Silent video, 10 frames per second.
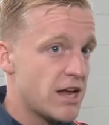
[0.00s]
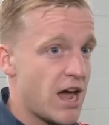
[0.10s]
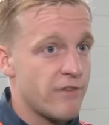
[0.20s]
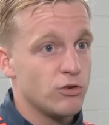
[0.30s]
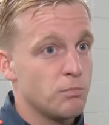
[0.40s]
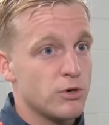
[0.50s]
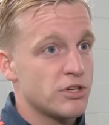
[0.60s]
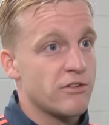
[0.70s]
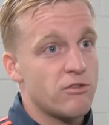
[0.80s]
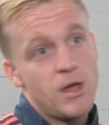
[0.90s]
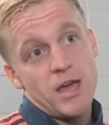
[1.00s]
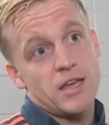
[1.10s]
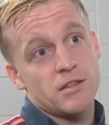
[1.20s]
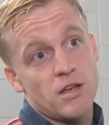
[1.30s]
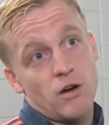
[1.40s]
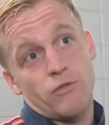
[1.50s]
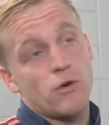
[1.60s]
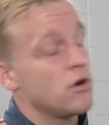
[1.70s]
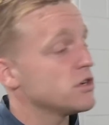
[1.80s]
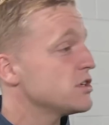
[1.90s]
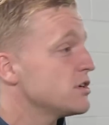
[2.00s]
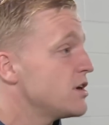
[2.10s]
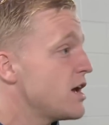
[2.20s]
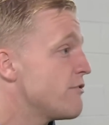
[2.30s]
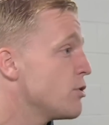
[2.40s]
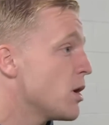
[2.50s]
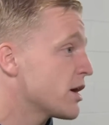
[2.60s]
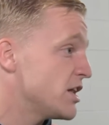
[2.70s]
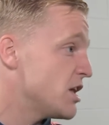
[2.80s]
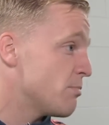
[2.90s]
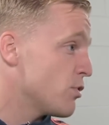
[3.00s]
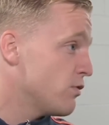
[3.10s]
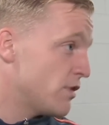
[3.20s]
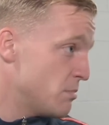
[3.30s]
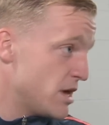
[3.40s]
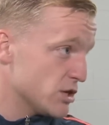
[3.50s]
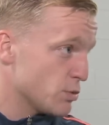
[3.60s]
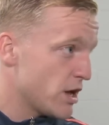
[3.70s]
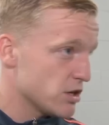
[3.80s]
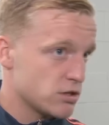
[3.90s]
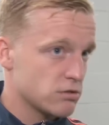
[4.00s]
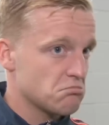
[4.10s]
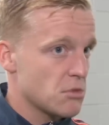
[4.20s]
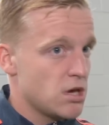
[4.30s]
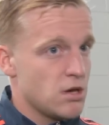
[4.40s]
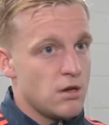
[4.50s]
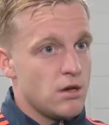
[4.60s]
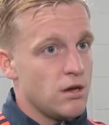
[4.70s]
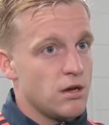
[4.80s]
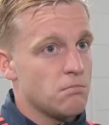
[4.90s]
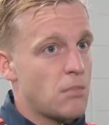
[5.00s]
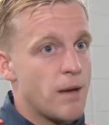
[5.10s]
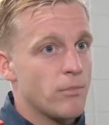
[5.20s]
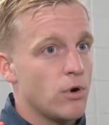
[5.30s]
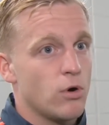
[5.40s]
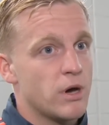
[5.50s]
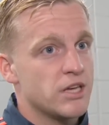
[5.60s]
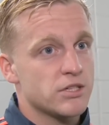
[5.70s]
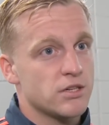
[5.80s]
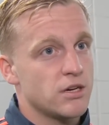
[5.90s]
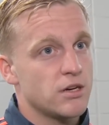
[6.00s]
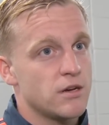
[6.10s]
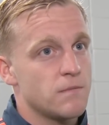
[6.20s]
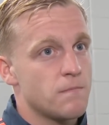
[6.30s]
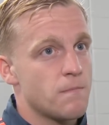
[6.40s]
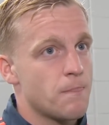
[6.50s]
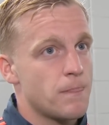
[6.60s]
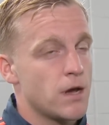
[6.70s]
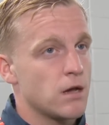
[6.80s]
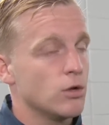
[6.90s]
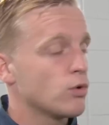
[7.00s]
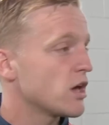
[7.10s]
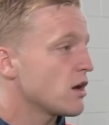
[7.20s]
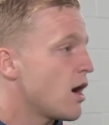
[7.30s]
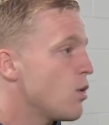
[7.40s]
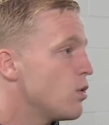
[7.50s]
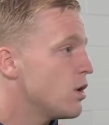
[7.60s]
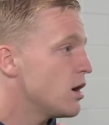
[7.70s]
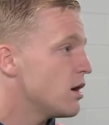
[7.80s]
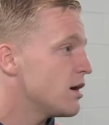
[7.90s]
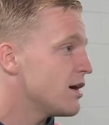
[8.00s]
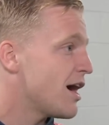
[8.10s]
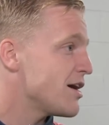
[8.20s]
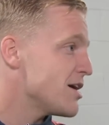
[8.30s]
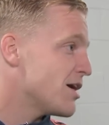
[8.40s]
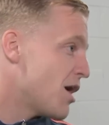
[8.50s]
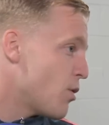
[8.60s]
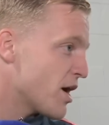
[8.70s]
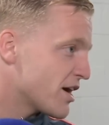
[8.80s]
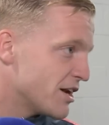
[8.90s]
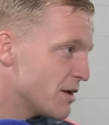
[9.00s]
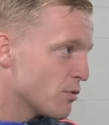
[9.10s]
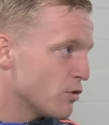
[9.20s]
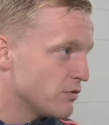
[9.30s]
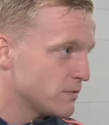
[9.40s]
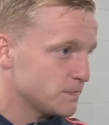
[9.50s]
I have to push every day. And of course, everyone can improve, and me as well. So I'm always looking how I can improve.